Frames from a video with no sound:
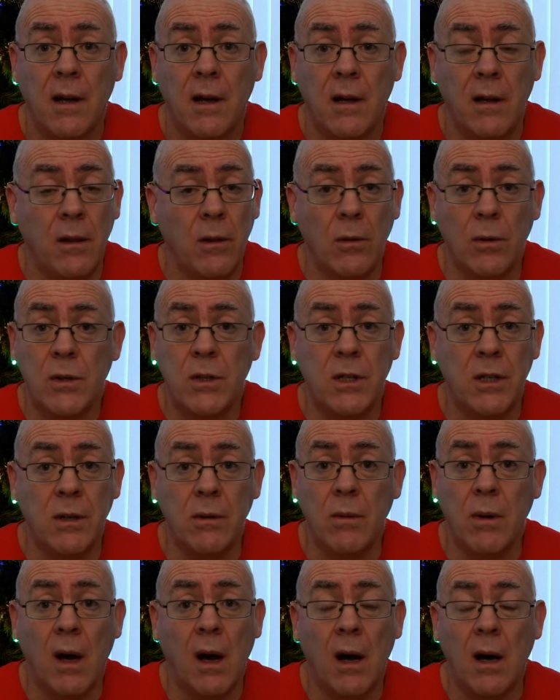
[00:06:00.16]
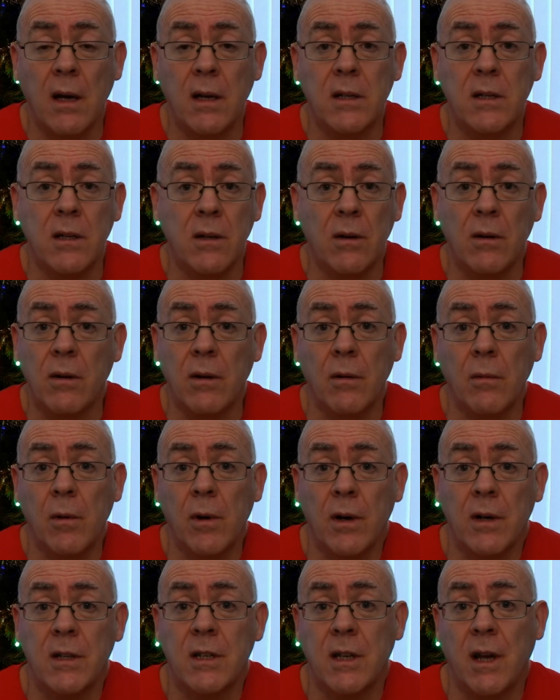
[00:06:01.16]
Those 2 guys are not going to
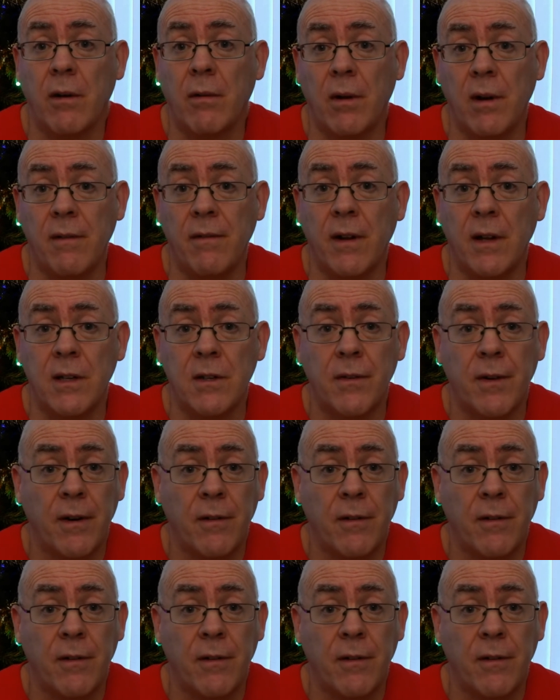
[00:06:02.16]
work as central defence for our